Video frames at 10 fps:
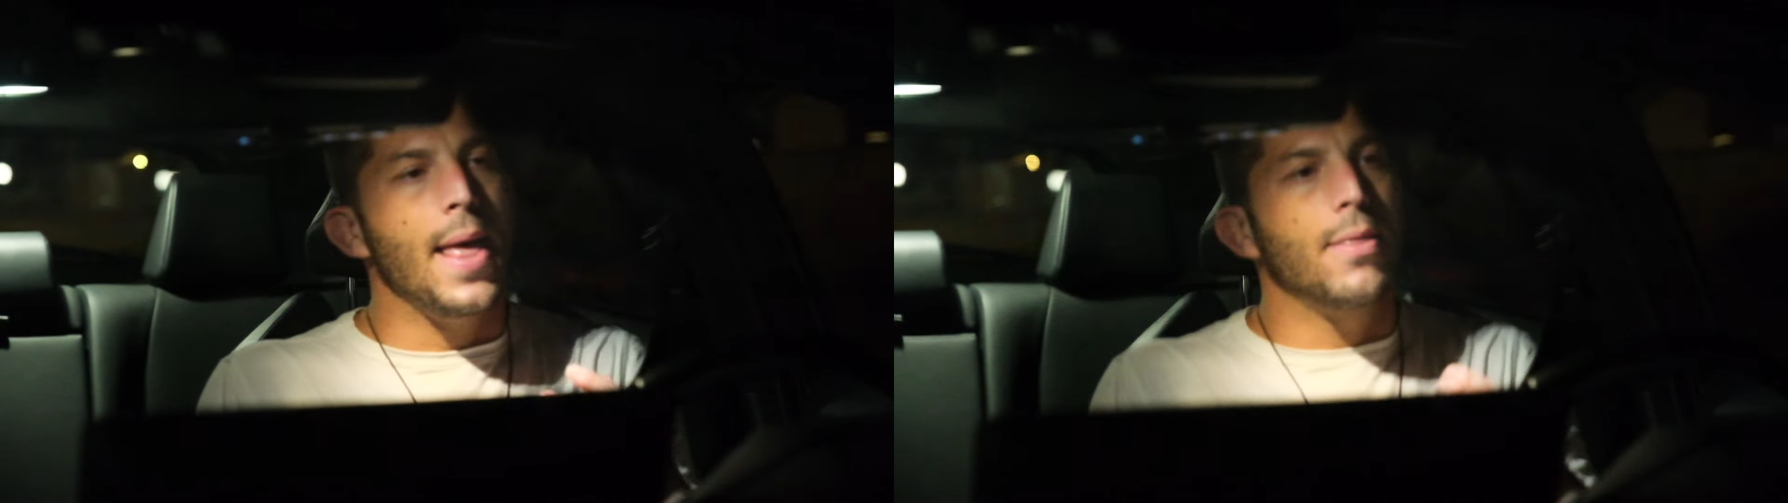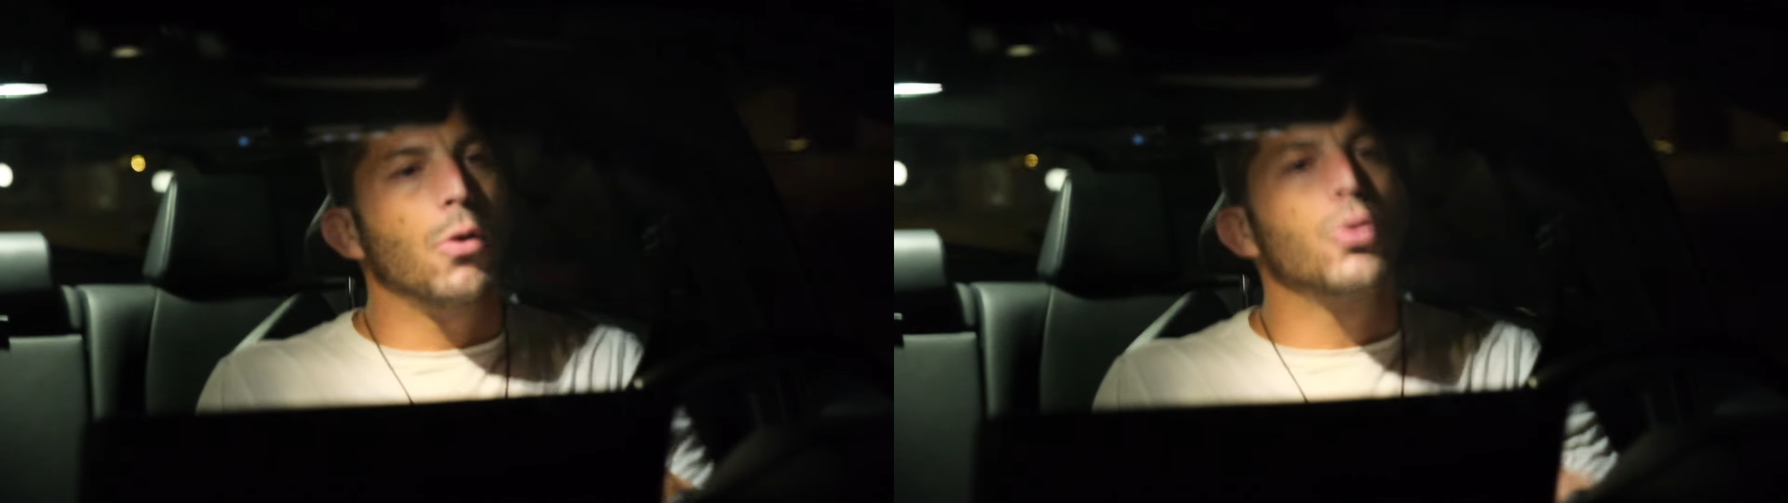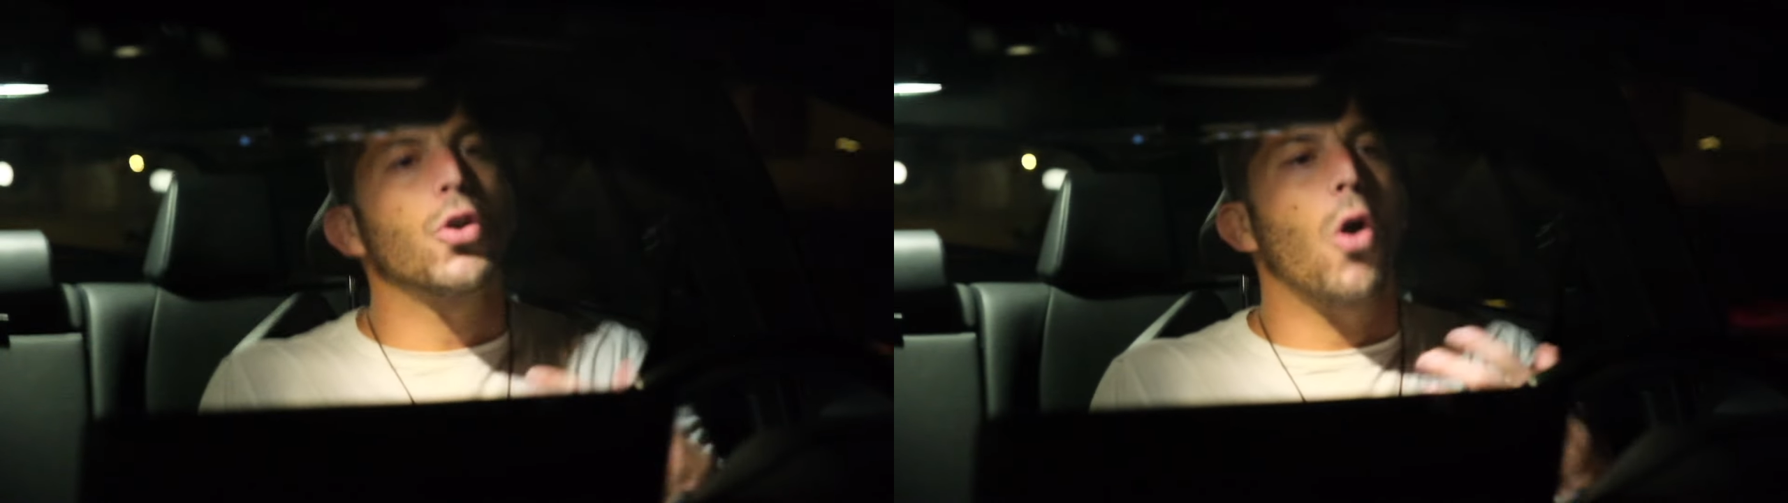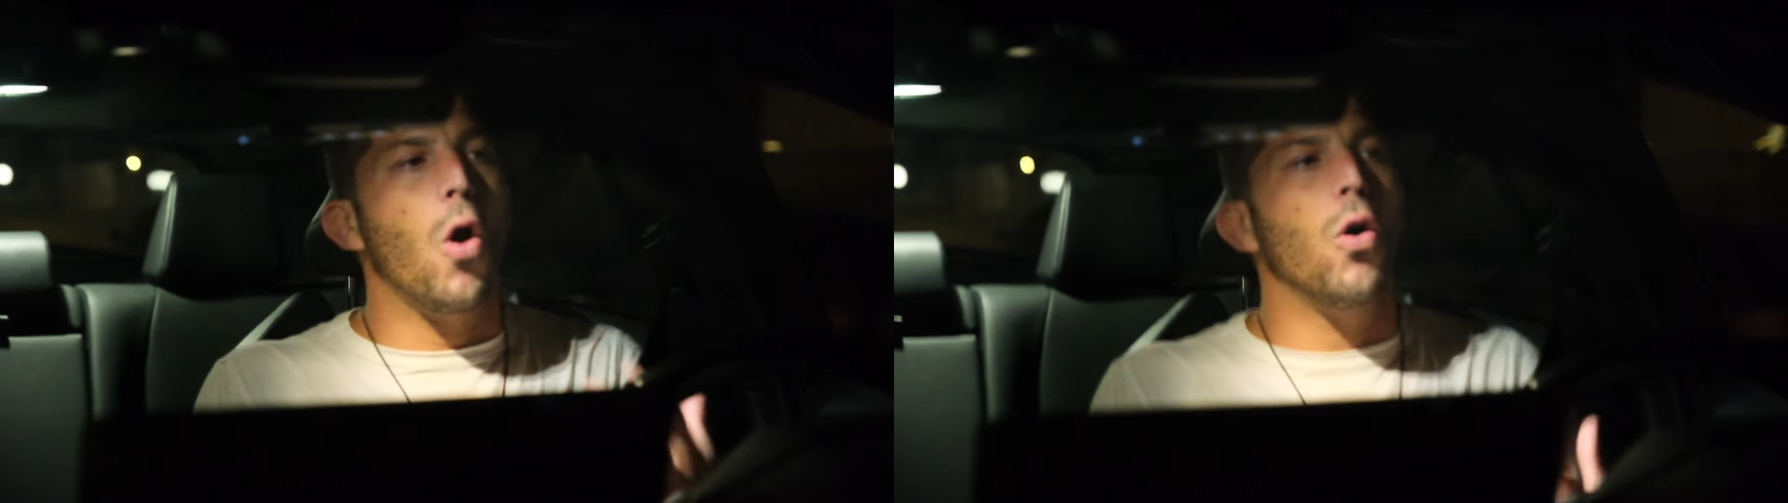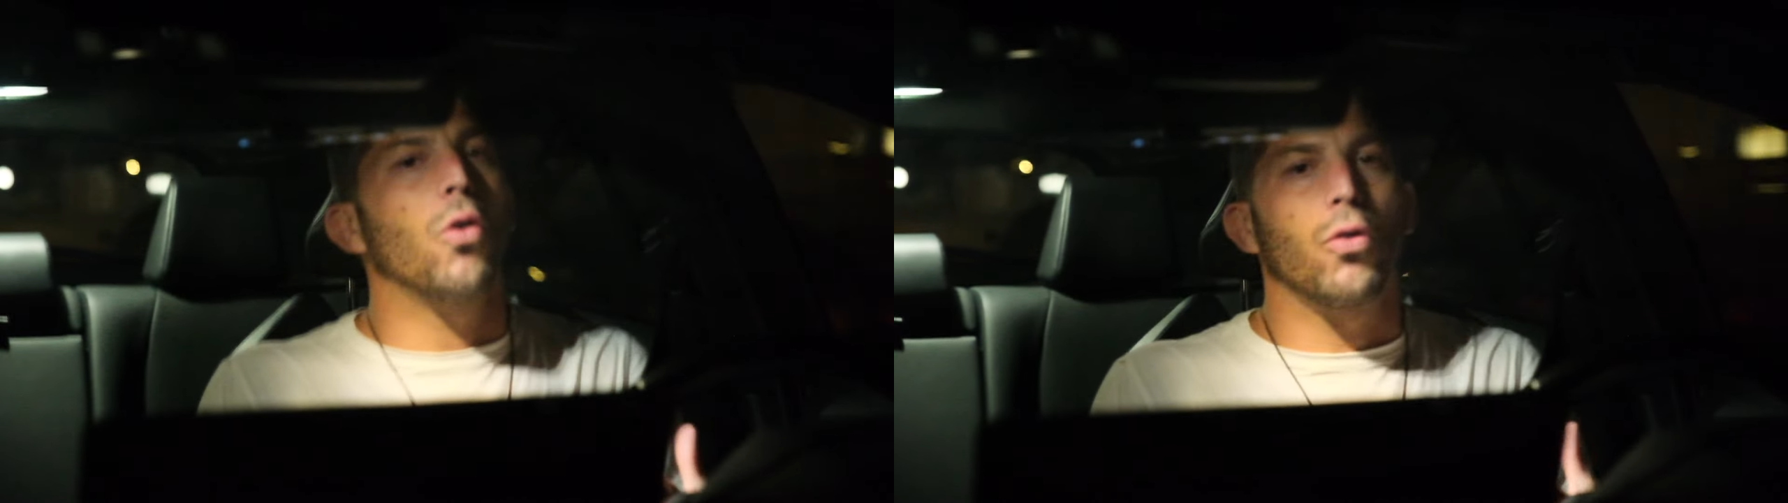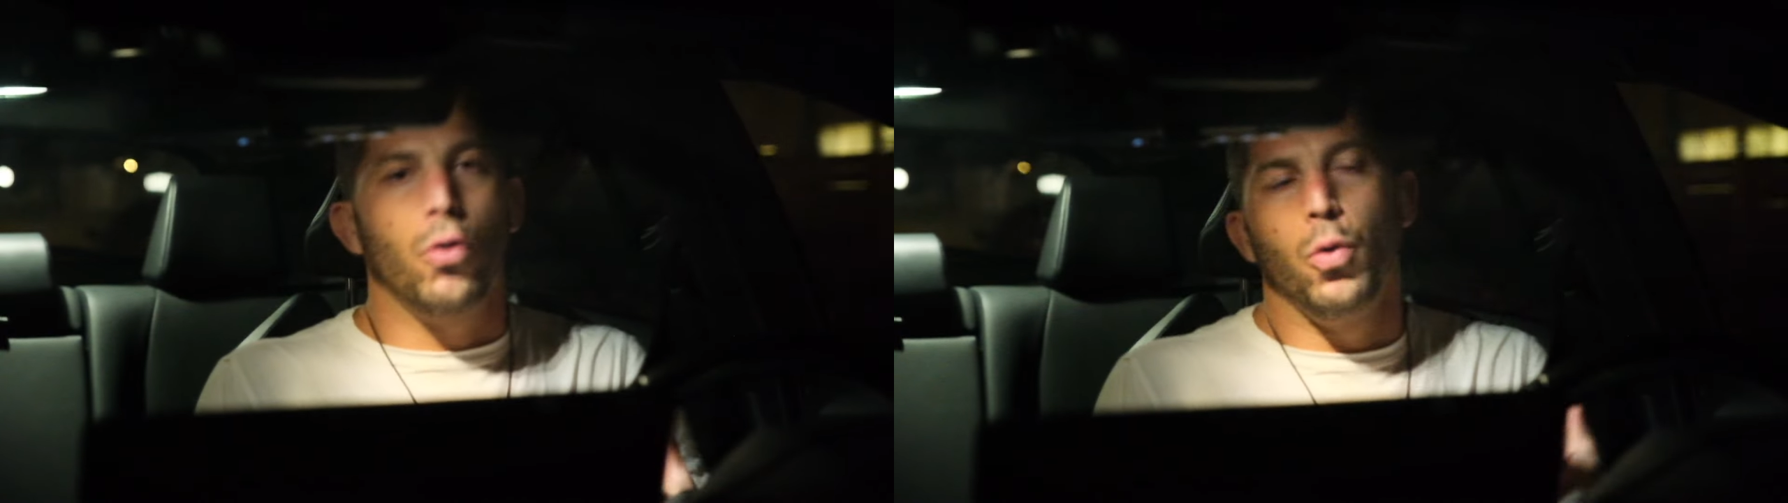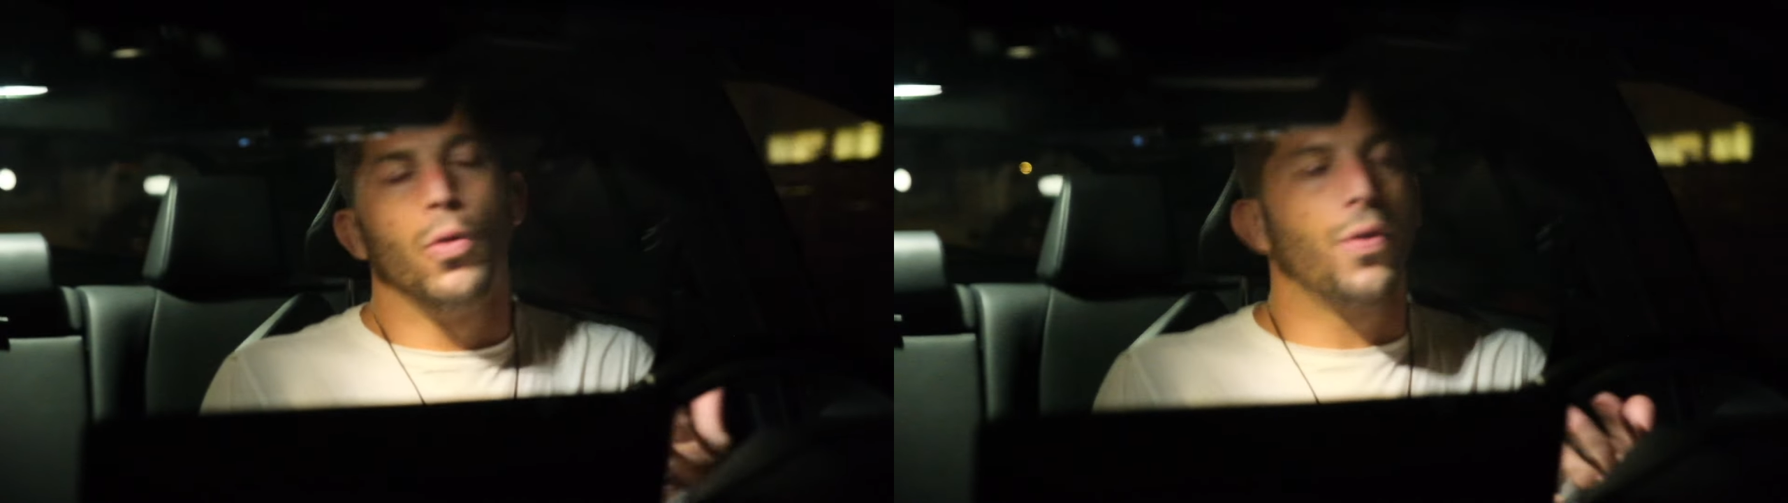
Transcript: those are all cool